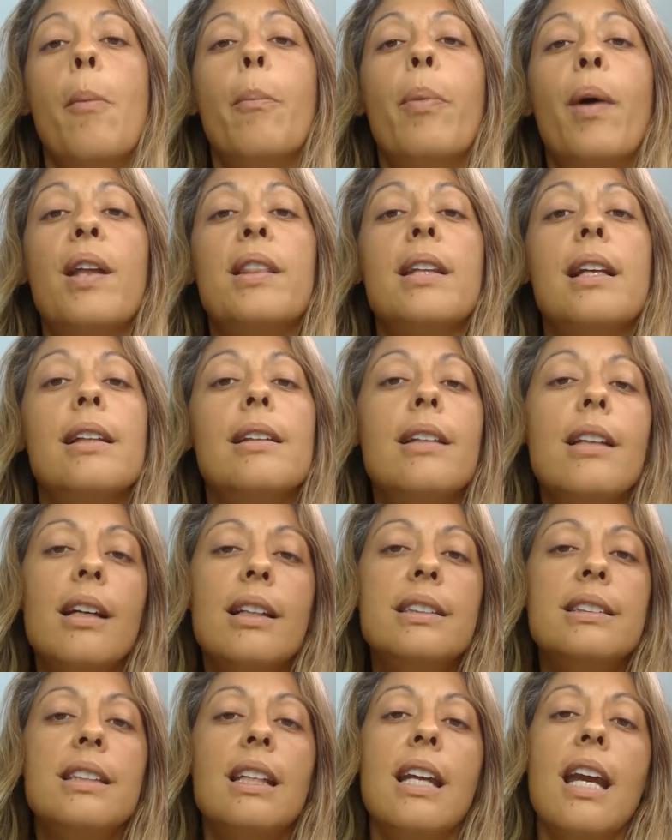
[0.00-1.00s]
But the
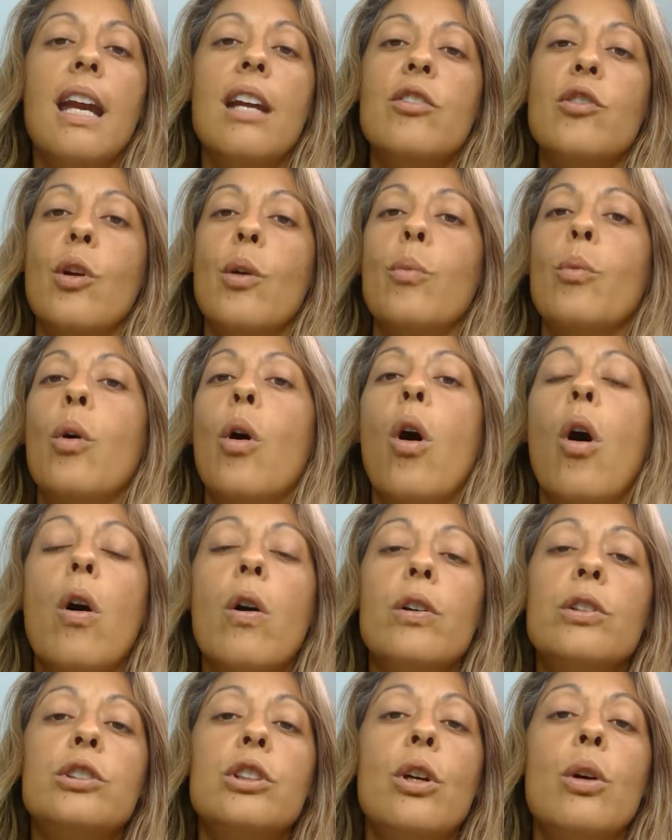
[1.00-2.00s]
listing agent will
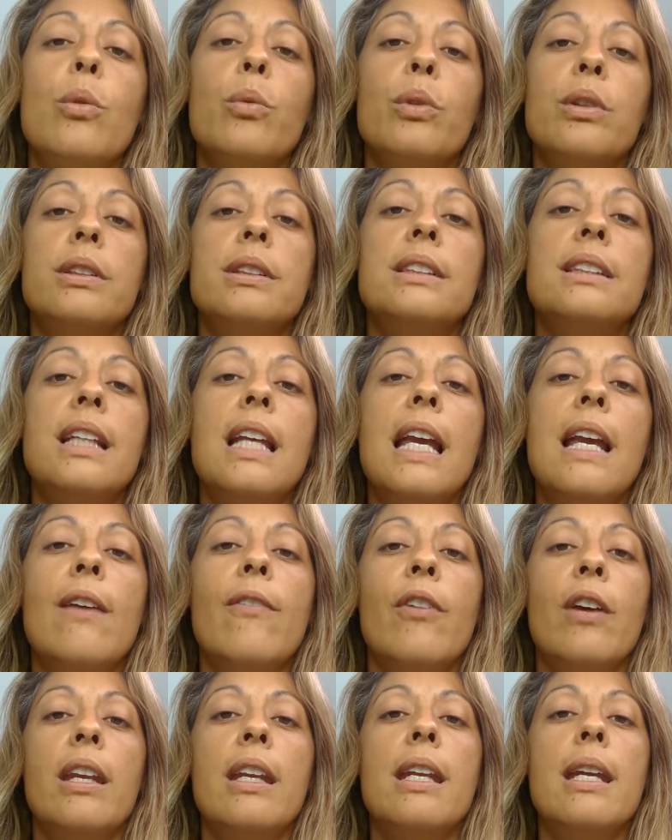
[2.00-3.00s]
also
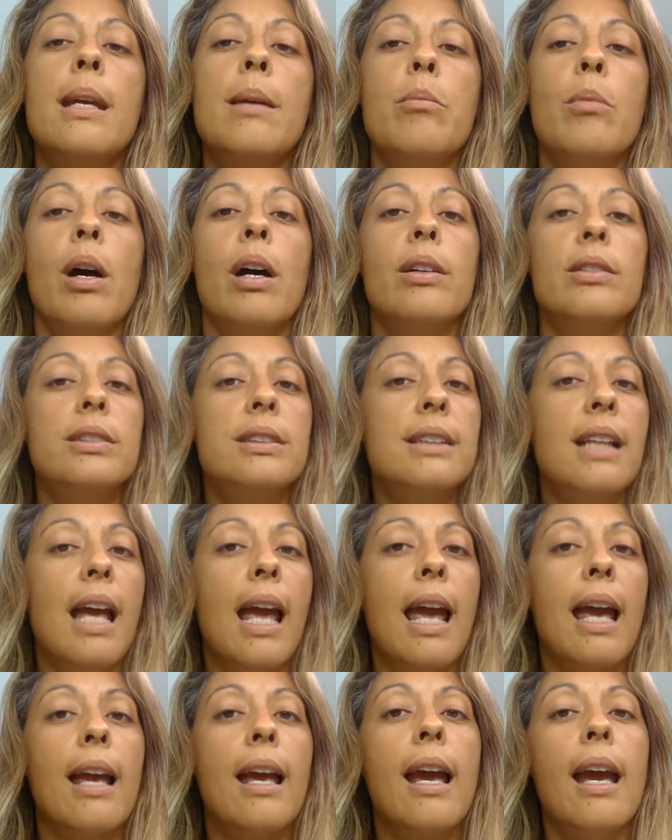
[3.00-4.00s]
receive an email
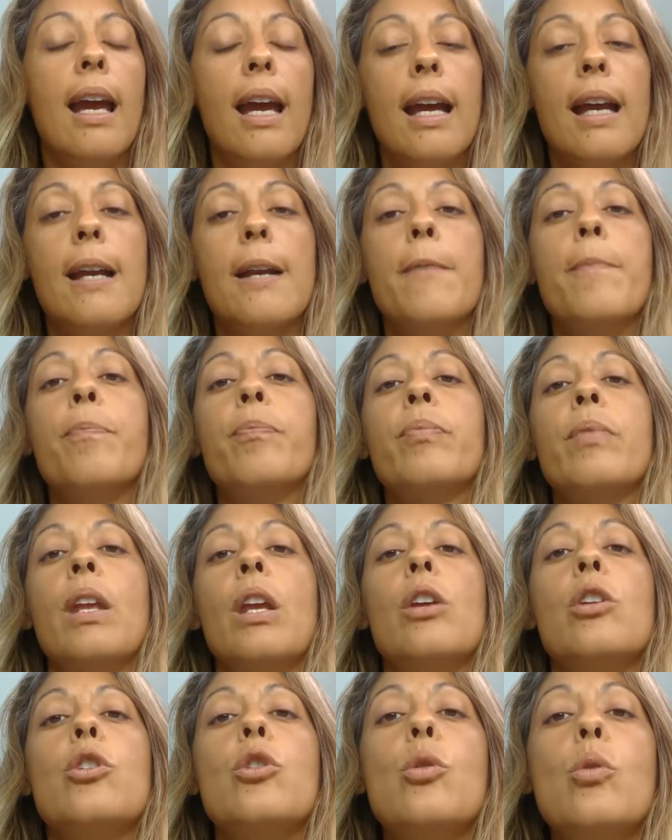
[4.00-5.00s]
saying, hey,
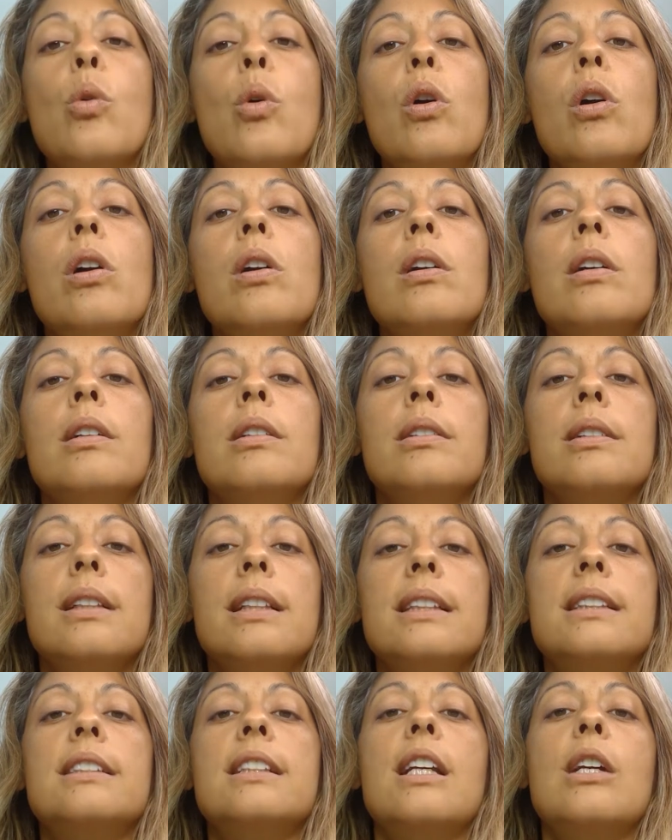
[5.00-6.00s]
your
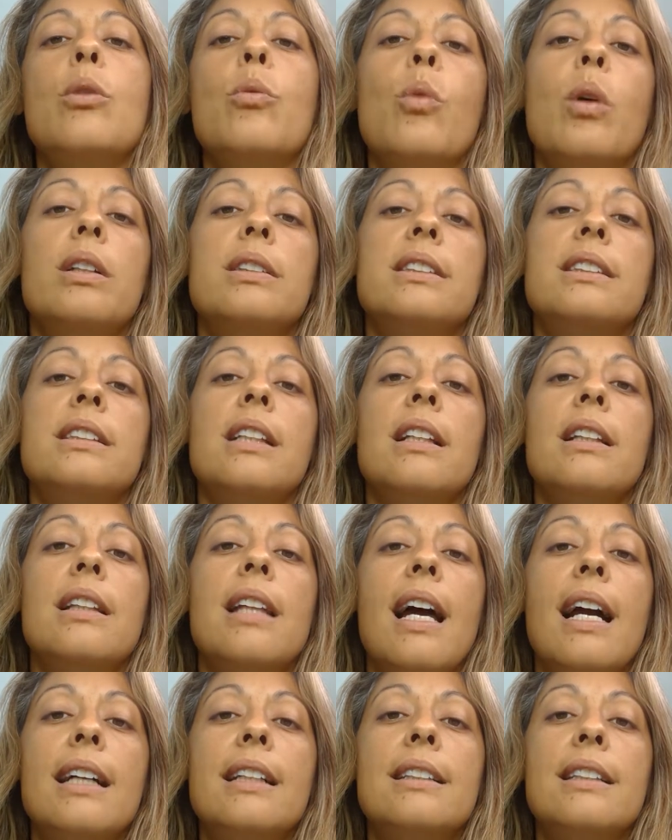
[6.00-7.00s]
listing was
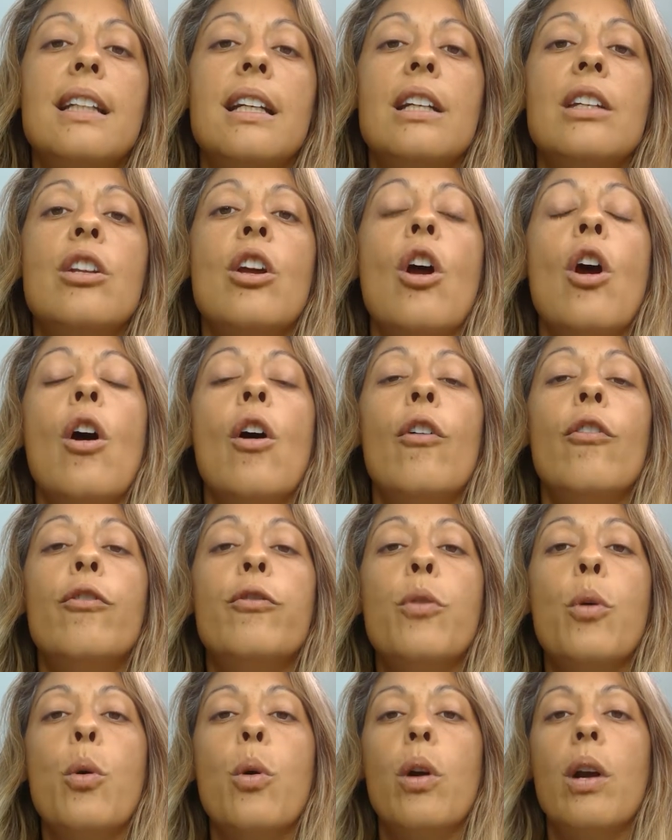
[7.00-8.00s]
selected
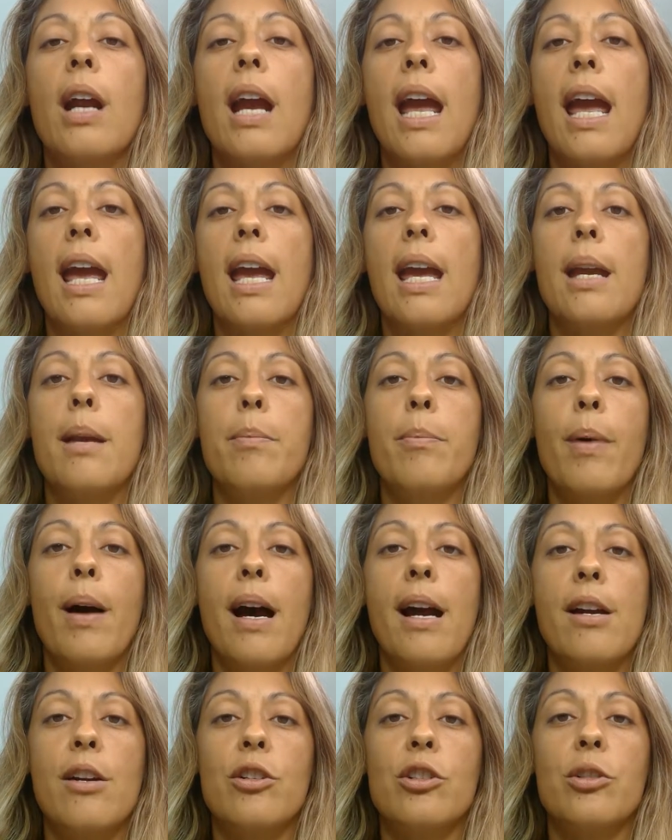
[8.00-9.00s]
for a
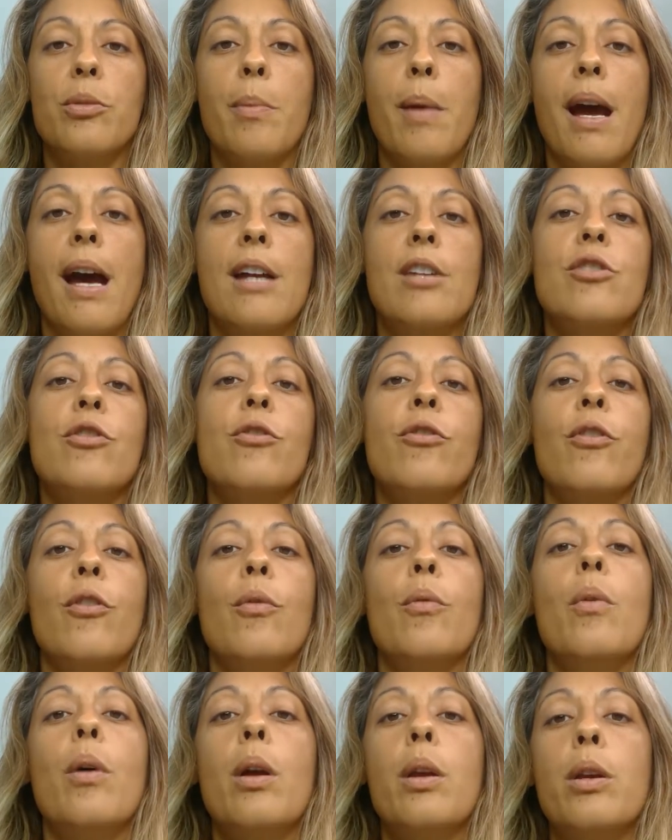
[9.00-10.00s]
buyer's match
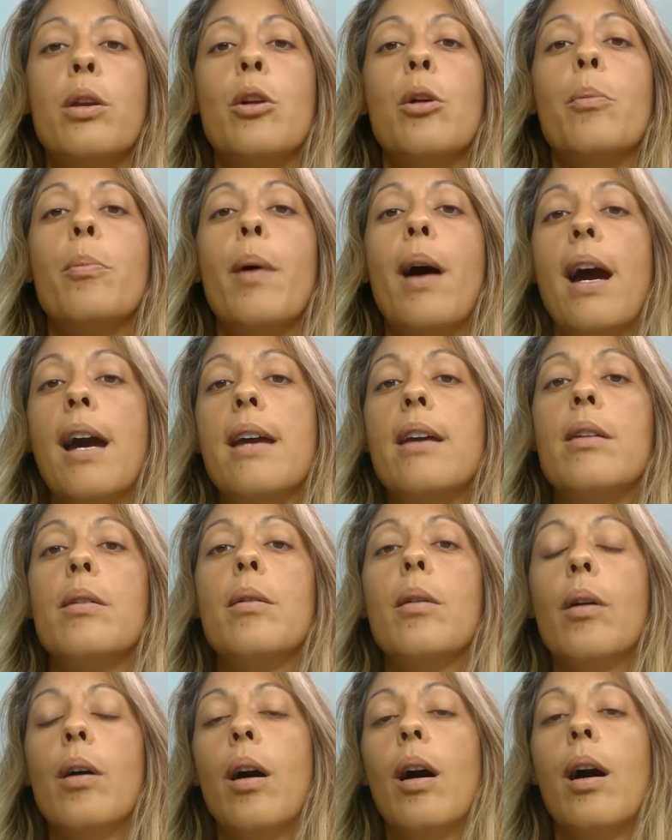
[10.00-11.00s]
by
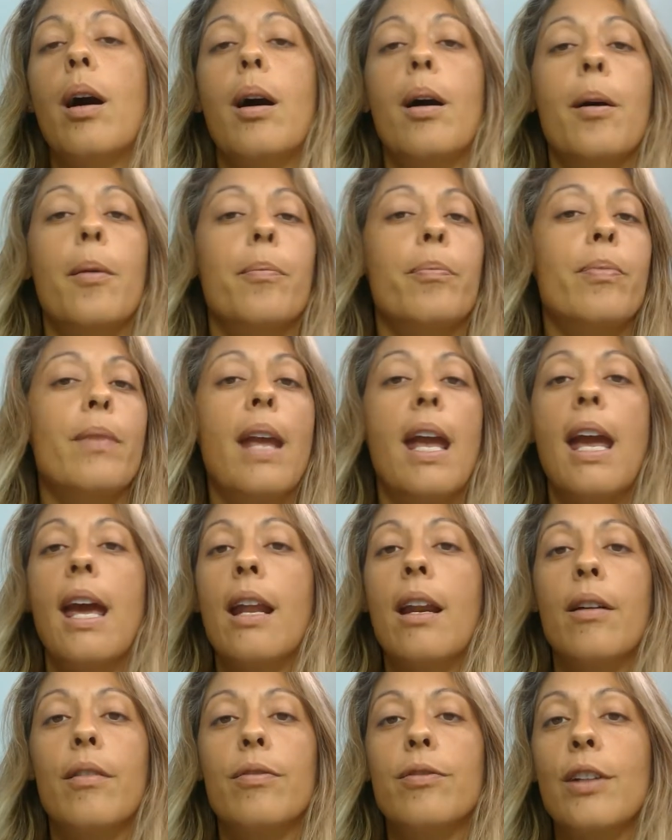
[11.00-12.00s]

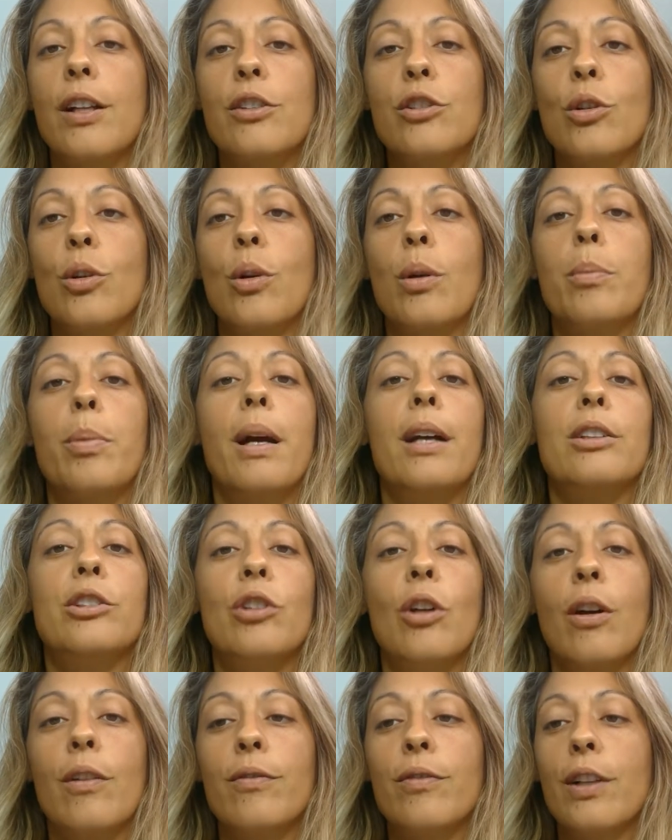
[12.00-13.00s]
Hannah Fletcher or by
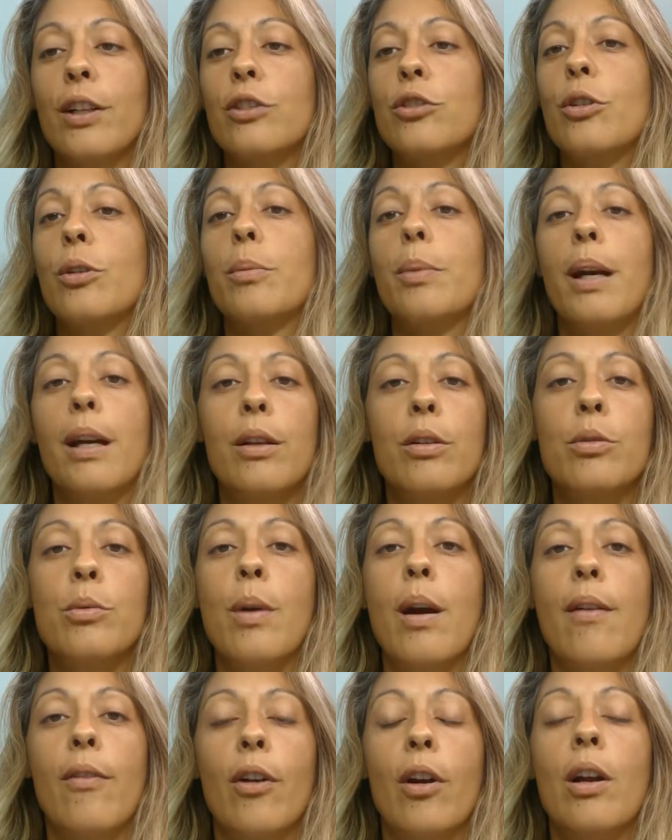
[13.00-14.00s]
Sean Fletcher or by
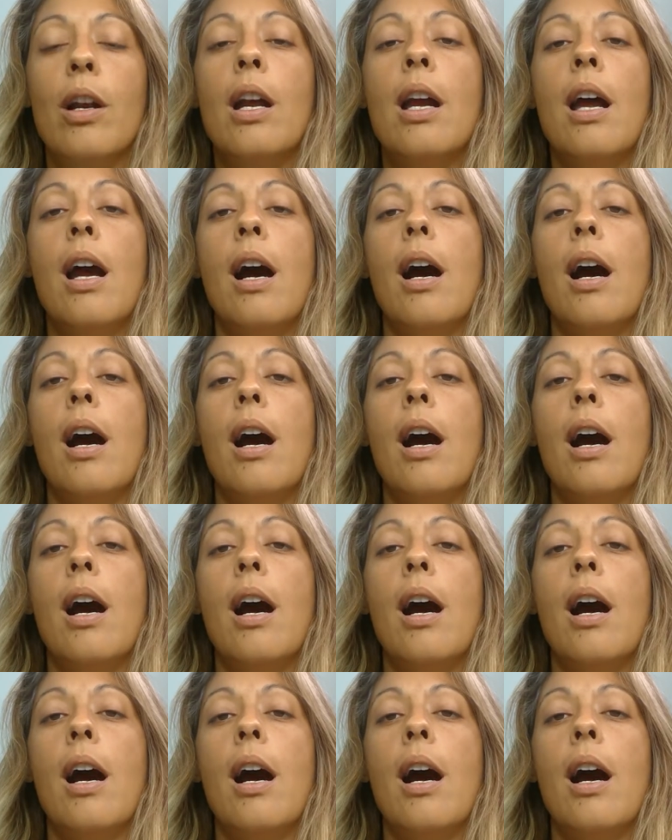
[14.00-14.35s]
whoever.